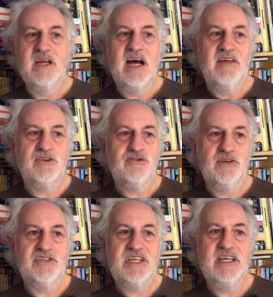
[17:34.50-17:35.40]
and the
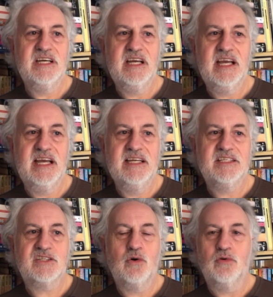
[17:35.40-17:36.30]
trilogy
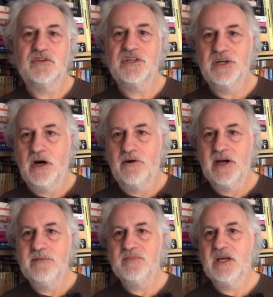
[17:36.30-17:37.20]
is called
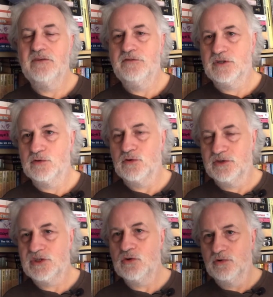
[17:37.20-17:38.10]
Shannara, and the first one's called The
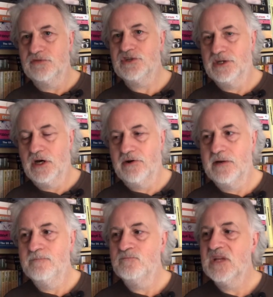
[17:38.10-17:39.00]
Sword of Shannara,
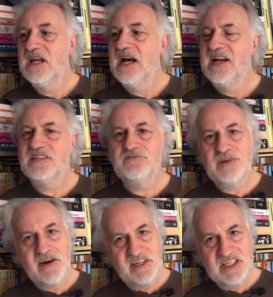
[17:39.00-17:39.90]
and it's
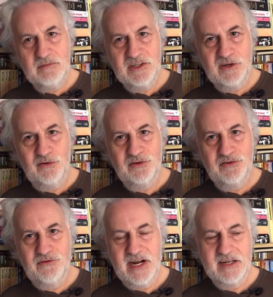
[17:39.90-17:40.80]
very similar to Lord of
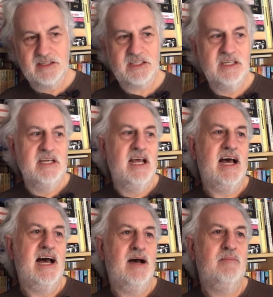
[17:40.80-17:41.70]
the Rings,
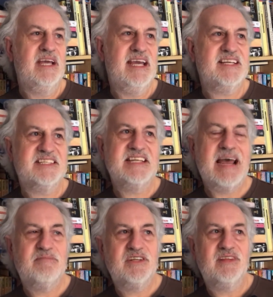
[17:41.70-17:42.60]

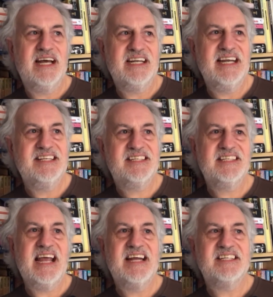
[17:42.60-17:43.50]
except that it's
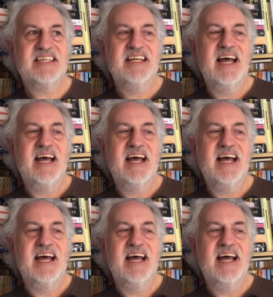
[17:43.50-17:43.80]
set